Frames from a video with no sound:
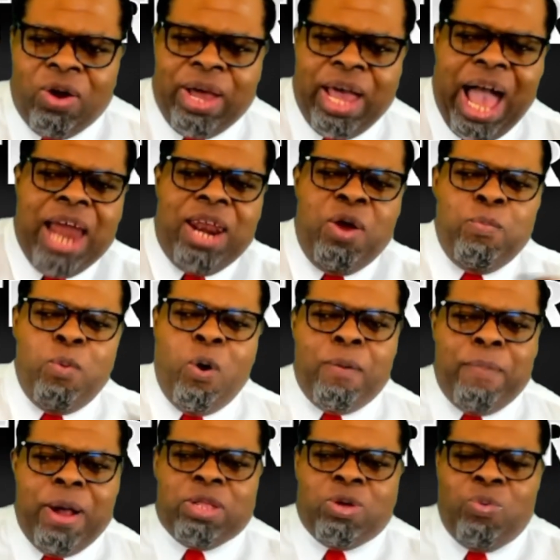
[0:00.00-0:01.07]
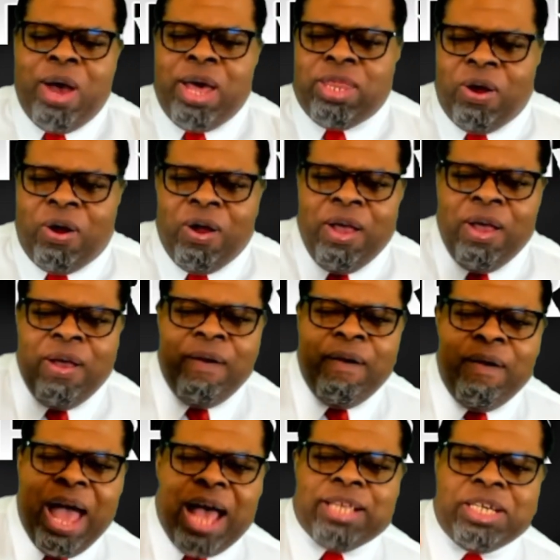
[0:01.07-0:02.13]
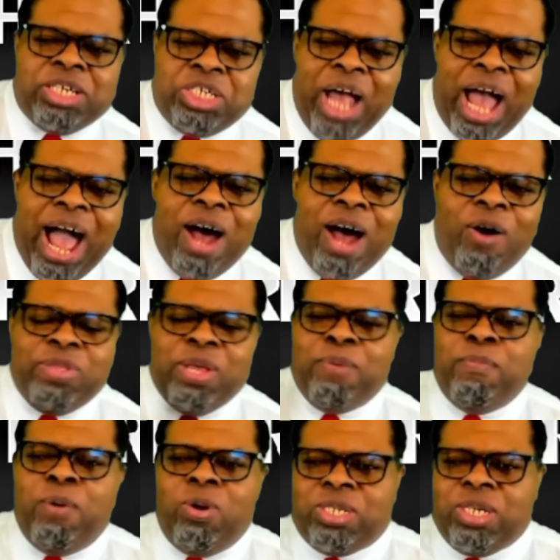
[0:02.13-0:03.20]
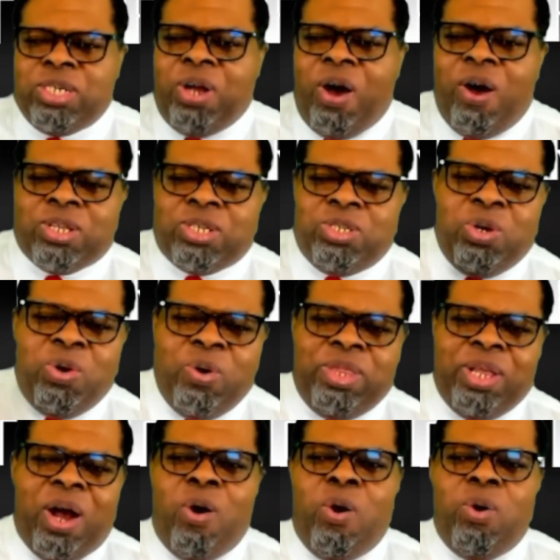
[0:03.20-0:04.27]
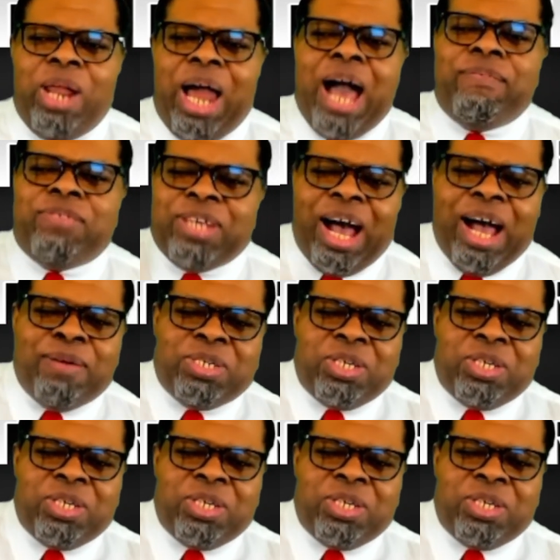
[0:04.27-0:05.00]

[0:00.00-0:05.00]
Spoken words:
Okay, I knew more about the weather as a child than most adults do in their whole lifetime.